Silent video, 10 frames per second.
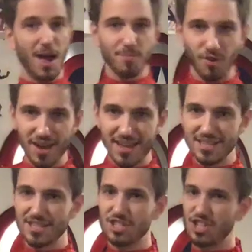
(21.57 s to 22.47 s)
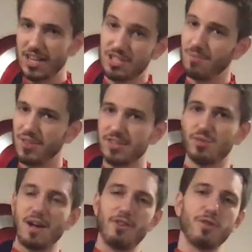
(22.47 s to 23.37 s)
upgrades and changed some things
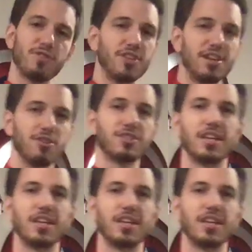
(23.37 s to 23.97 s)
around over the years,